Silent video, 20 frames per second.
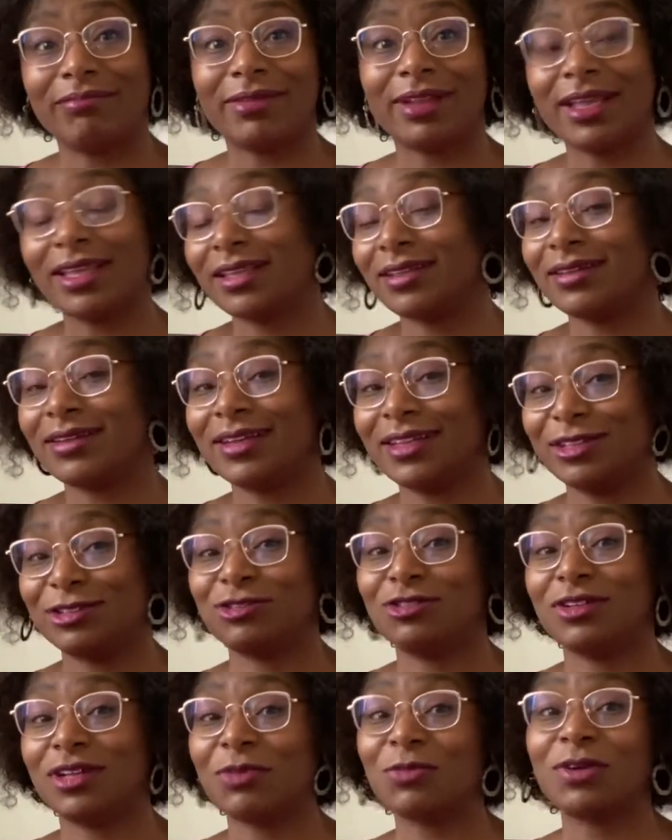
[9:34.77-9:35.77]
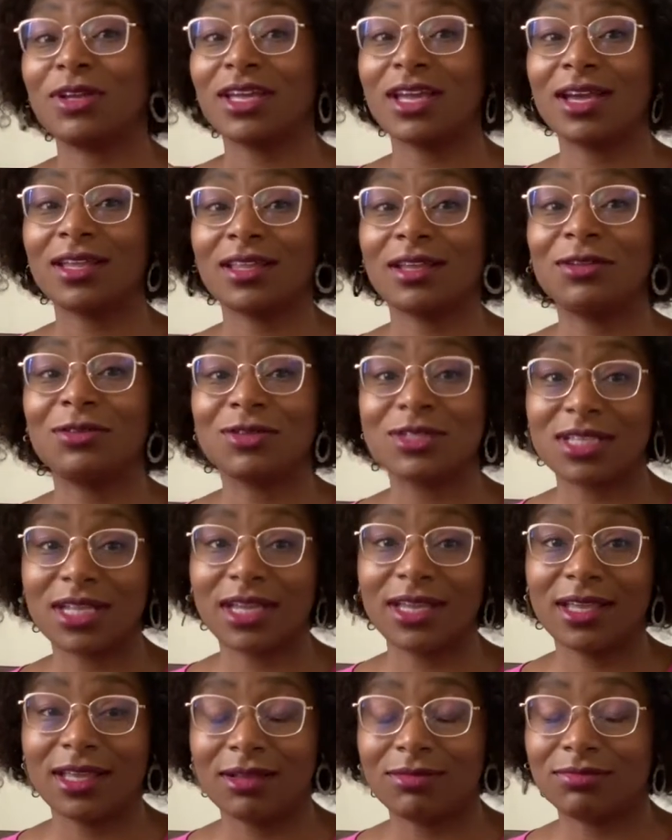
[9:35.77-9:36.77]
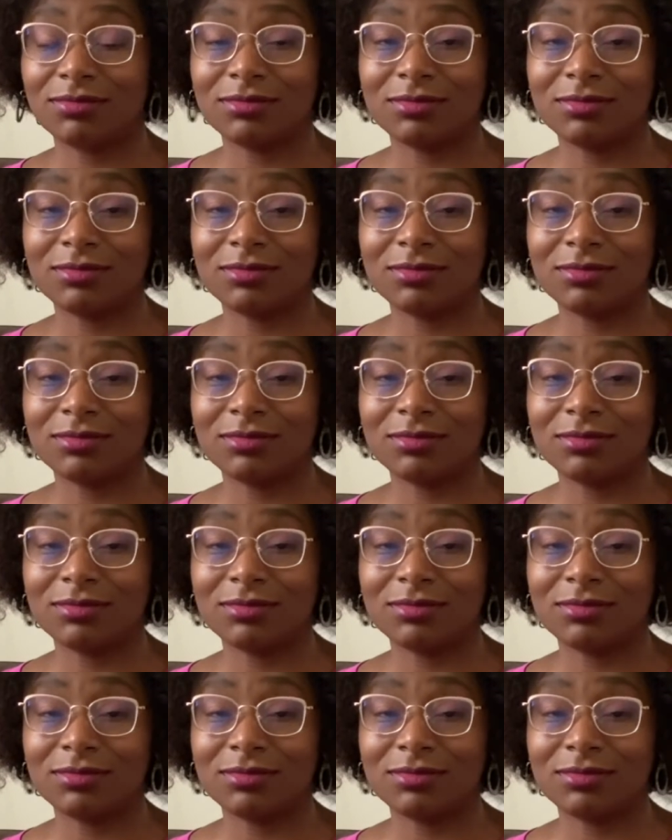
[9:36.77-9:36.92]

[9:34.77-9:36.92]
Like, literally, I want a guy that looks like him.